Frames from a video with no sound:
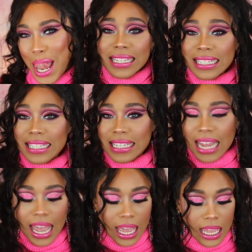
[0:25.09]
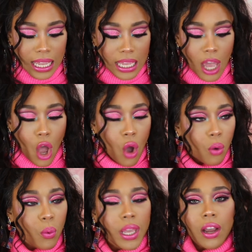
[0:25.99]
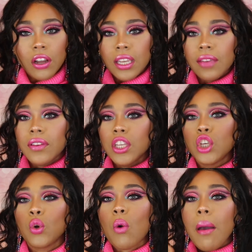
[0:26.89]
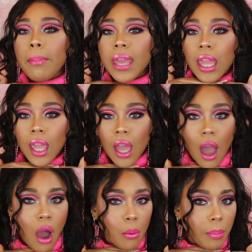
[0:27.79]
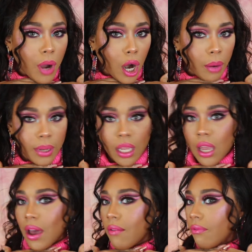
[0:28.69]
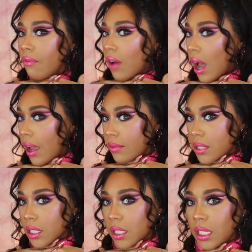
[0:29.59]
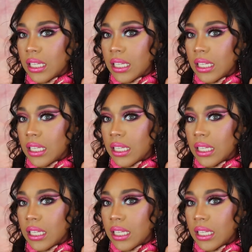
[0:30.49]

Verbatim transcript: Today, we are giving you pink Barbie vibes, honey.